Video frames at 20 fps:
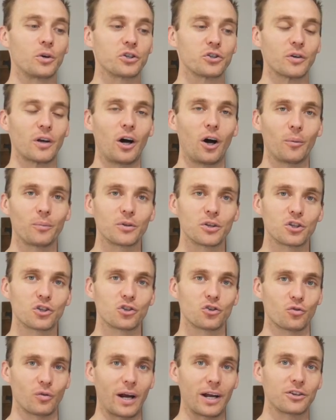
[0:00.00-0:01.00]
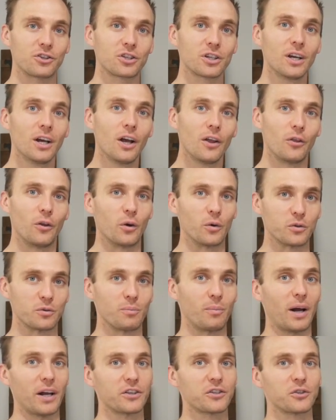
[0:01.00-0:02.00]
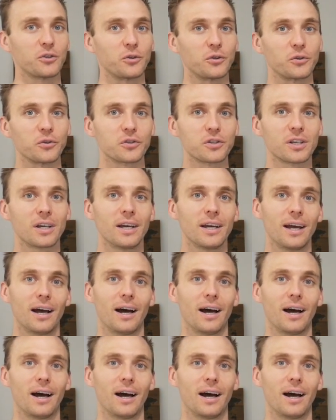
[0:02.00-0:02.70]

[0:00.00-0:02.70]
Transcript: which will help to stretch those muscles